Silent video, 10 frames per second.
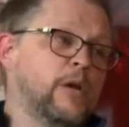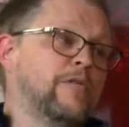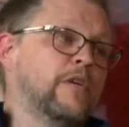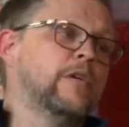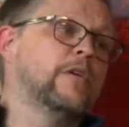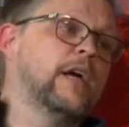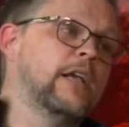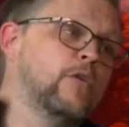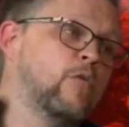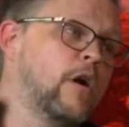maneuver,
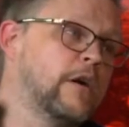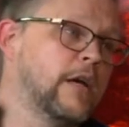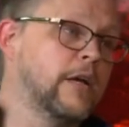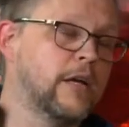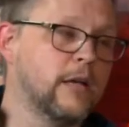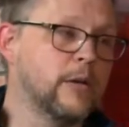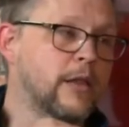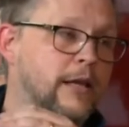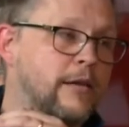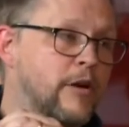and you're walking, kind of
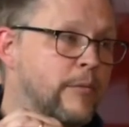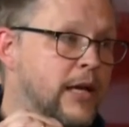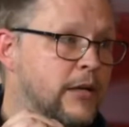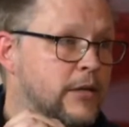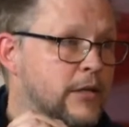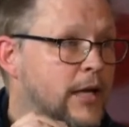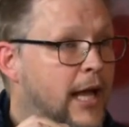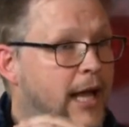look like the Terminator.